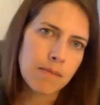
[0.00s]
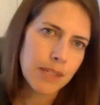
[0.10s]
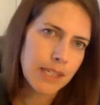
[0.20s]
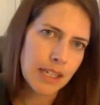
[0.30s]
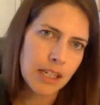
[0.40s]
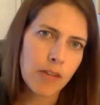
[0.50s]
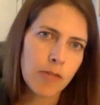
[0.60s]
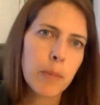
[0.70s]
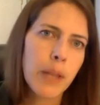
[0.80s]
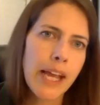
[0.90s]
the city
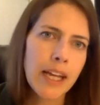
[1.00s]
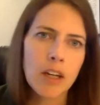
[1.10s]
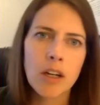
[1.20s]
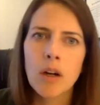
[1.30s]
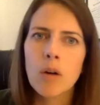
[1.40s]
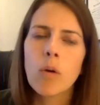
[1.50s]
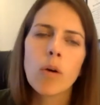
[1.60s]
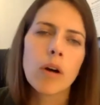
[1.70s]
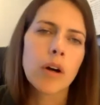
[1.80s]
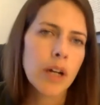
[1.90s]
of Blanco
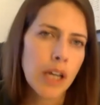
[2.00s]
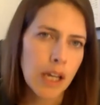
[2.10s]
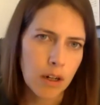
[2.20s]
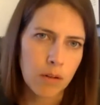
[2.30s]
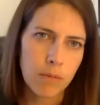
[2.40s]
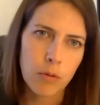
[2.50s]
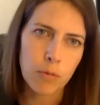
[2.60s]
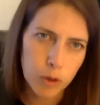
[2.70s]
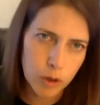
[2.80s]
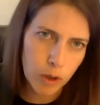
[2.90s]
or in the
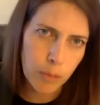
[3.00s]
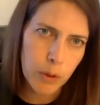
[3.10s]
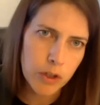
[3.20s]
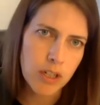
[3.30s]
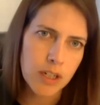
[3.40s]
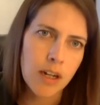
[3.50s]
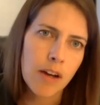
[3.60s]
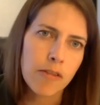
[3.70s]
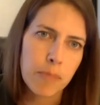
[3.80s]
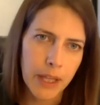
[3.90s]
rural portion
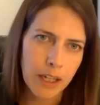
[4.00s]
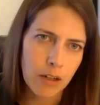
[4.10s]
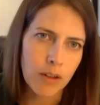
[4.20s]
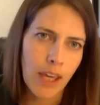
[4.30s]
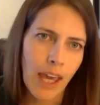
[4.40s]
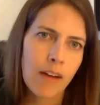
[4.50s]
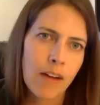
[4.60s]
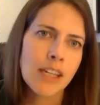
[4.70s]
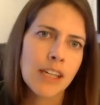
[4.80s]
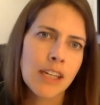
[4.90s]
of Blanco
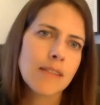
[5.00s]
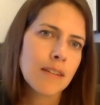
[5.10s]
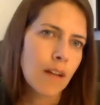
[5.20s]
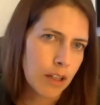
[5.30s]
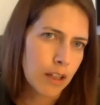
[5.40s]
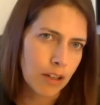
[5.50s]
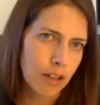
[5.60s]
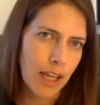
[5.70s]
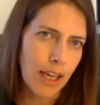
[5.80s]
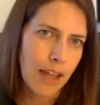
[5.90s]
County,
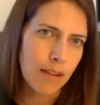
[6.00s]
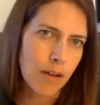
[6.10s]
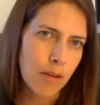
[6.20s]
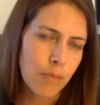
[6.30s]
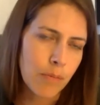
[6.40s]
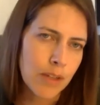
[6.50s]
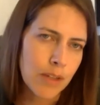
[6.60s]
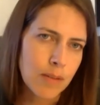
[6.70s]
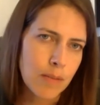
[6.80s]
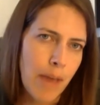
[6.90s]
looking at
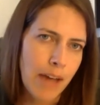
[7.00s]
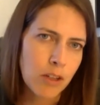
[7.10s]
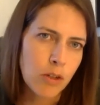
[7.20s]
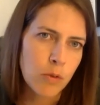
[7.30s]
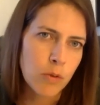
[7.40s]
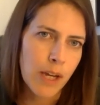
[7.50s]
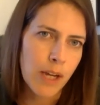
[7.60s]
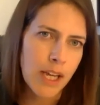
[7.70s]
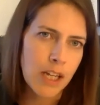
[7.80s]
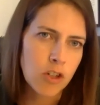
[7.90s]
this Matthews
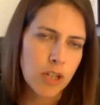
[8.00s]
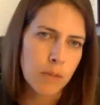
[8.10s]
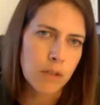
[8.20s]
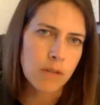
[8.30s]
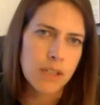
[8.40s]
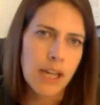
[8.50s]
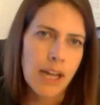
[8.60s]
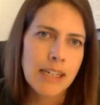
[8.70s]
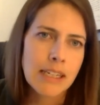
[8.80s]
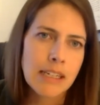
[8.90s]
Ranch
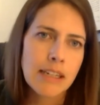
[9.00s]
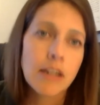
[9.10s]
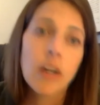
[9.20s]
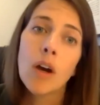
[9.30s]
WCID,